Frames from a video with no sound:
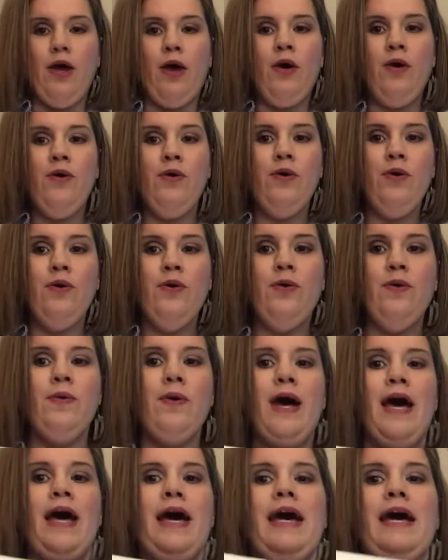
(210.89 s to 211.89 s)
Oh,
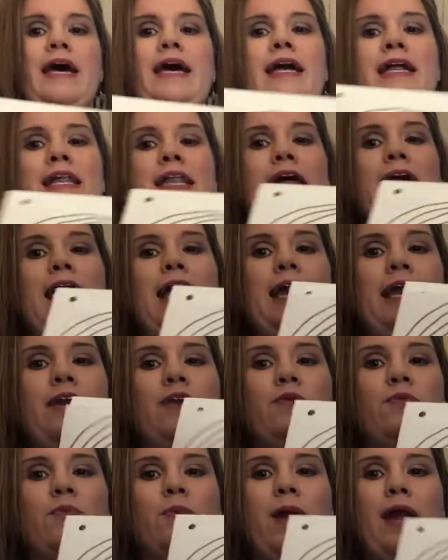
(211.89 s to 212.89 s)
I
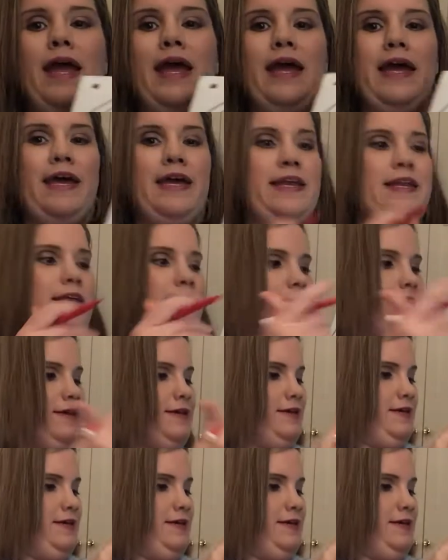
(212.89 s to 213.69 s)
like red.